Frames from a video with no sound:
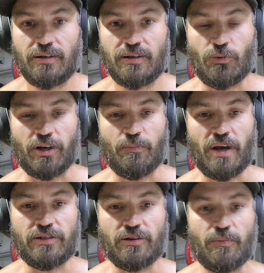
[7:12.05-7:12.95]
We're going to
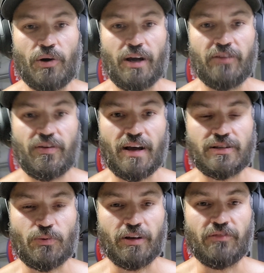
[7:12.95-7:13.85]
measure the body fat,
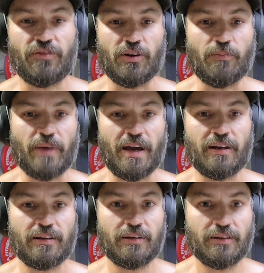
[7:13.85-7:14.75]
so we're going to film
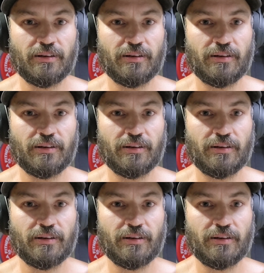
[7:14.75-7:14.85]
that.